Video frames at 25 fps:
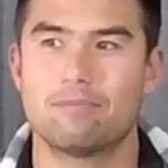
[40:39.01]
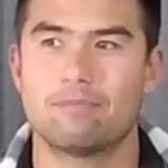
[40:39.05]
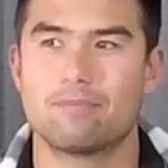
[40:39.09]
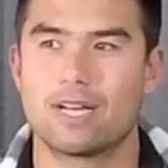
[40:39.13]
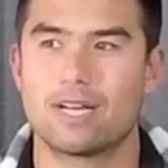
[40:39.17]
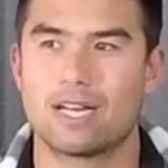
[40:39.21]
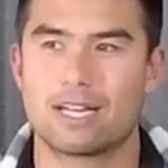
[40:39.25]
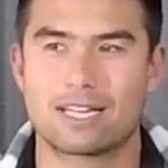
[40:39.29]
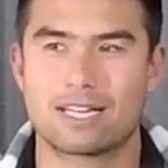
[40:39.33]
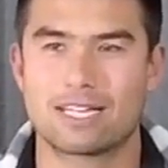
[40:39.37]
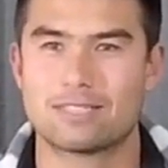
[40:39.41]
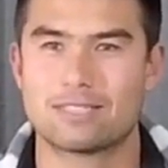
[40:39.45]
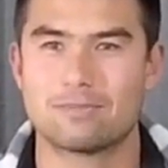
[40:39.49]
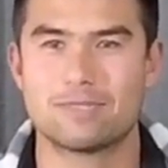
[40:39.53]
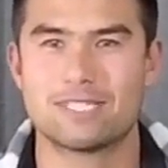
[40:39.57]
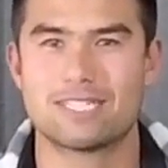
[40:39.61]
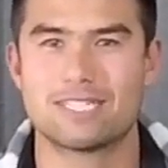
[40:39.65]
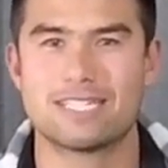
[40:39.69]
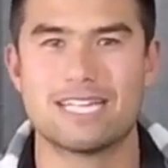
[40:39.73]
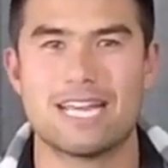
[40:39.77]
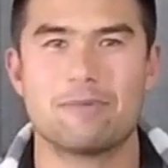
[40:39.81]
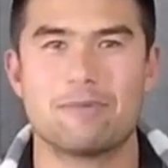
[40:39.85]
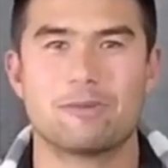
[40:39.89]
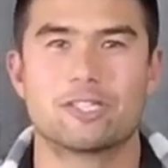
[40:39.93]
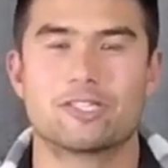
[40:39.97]
I guess I'm just
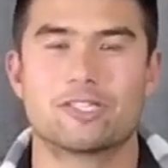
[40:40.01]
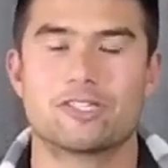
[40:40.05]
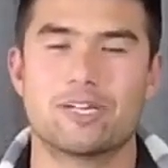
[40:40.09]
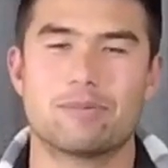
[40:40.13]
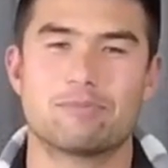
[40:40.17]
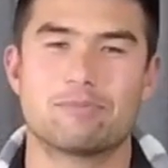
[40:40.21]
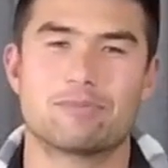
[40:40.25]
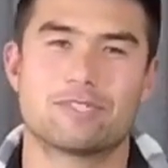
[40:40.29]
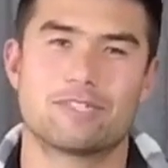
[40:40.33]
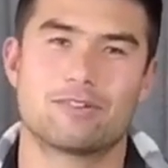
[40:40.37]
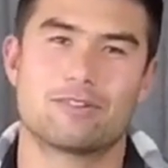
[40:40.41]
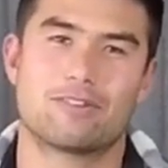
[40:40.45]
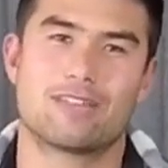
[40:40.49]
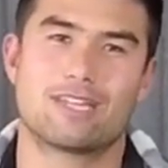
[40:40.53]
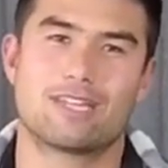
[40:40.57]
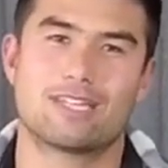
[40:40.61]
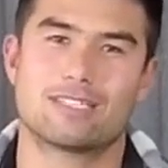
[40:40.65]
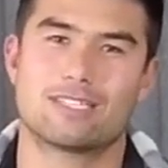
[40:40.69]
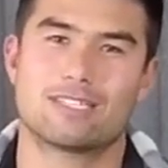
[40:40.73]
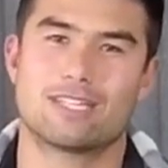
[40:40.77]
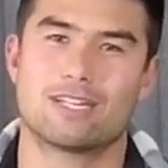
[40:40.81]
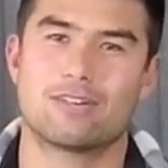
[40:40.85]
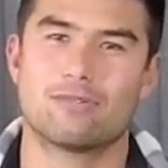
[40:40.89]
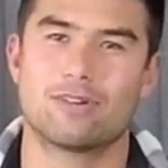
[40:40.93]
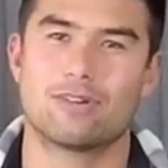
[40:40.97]
naming trips or things
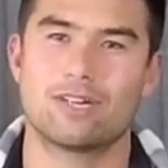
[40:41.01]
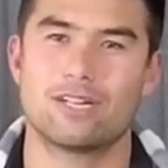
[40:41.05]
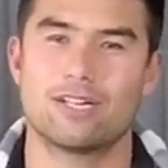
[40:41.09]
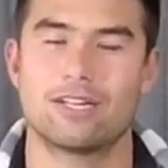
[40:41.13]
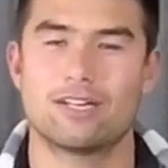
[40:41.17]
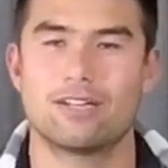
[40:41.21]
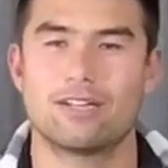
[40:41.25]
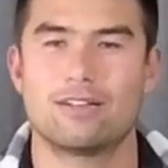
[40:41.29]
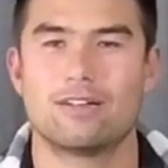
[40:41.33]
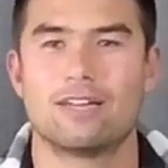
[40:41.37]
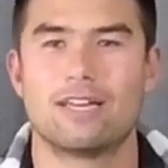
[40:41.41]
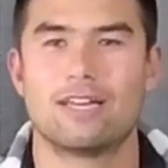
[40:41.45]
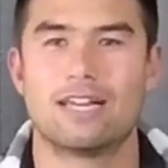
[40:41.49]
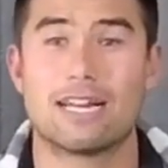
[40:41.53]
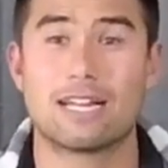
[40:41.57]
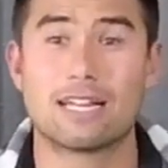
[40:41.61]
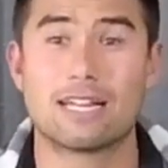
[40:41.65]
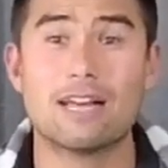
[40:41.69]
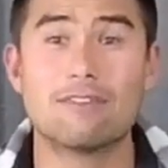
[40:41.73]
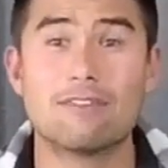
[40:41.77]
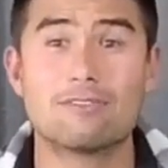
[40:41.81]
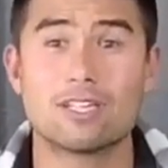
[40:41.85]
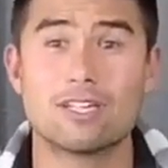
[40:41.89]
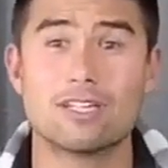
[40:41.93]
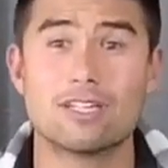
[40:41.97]
that I want to do. And I'd
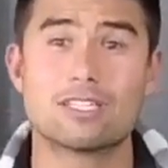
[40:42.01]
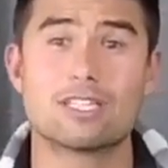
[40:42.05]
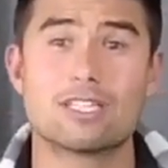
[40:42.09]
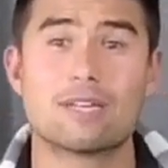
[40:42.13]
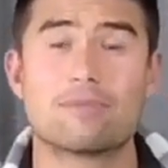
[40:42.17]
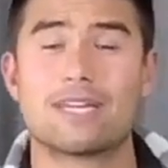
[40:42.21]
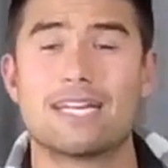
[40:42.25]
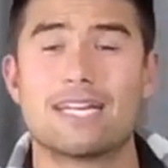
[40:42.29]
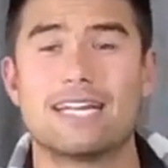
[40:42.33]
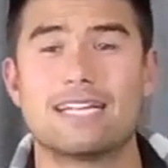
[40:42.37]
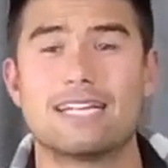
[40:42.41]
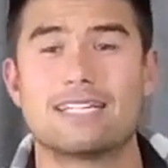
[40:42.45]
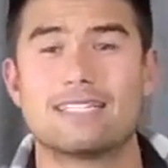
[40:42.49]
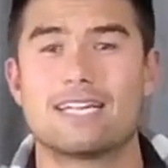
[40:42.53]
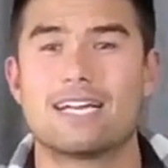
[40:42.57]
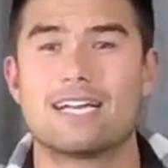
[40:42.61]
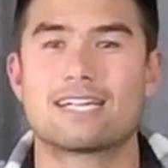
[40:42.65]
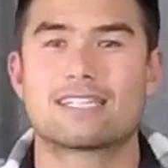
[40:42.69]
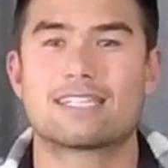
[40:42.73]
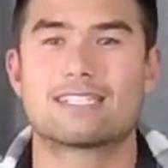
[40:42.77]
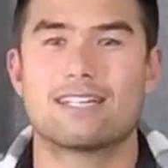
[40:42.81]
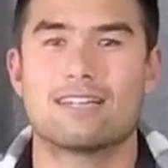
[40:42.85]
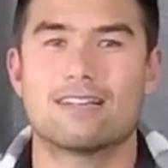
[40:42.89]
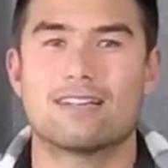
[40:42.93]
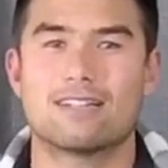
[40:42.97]
love to do something in
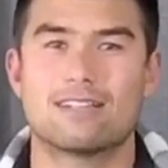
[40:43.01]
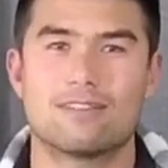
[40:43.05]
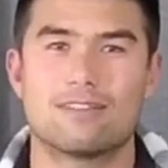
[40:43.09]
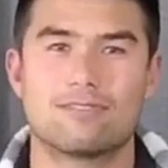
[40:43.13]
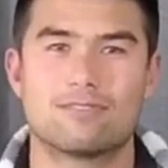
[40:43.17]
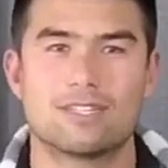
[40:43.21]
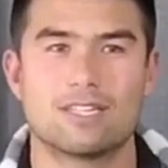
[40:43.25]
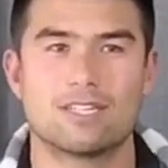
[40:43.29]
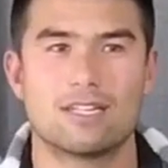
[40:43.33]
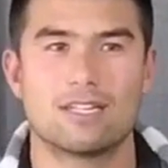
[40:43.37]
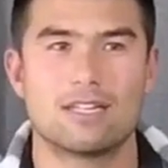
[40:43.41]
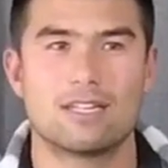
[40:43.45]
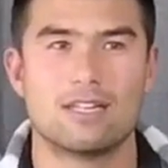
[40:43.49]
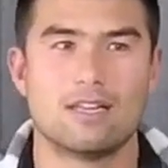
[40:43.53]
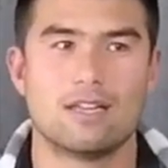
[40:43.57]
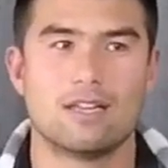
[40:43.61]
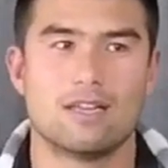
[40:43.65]
Antarctica. I'd love to